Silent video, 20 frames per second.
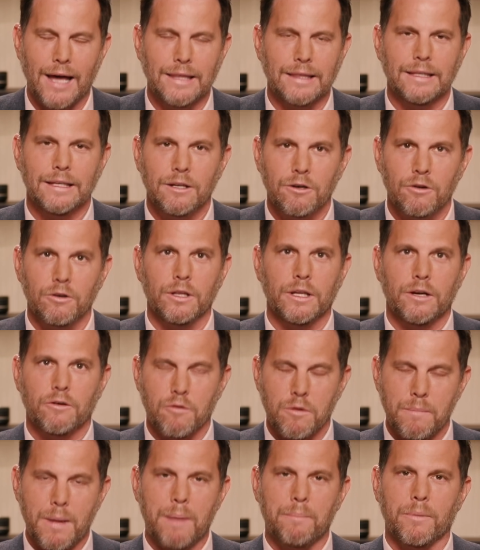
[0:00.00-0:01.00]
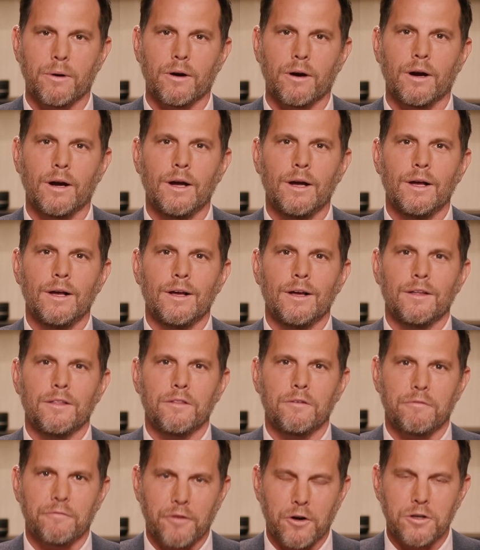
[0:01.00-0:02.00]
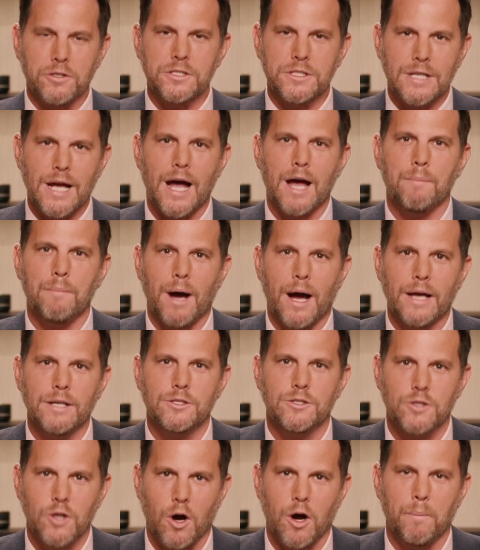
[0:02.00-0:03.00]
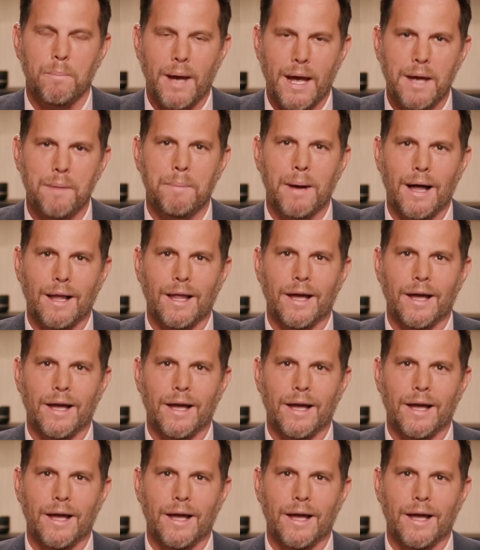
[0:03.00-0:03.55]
I literally remember the first time I saw PayPal.